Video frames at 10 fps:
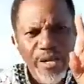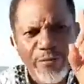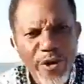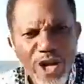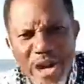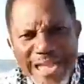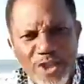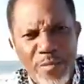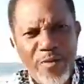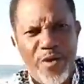The freedom that
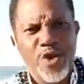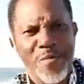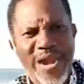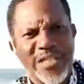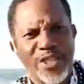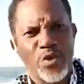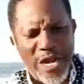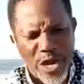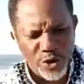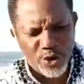is coming for humanity, you
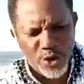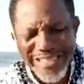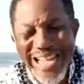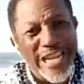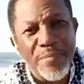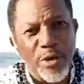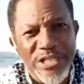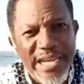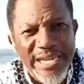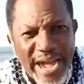cannot treat
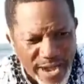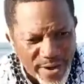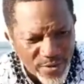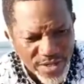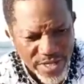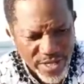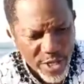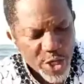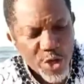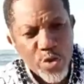anybody anyhow.
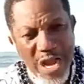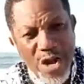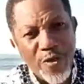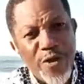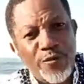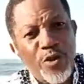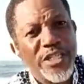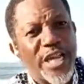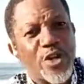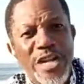You cannot
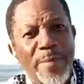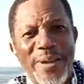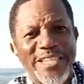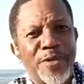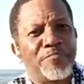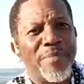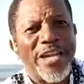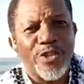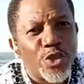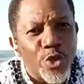forcefully take other person's
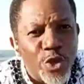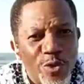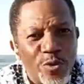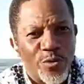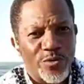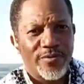boundary to your own.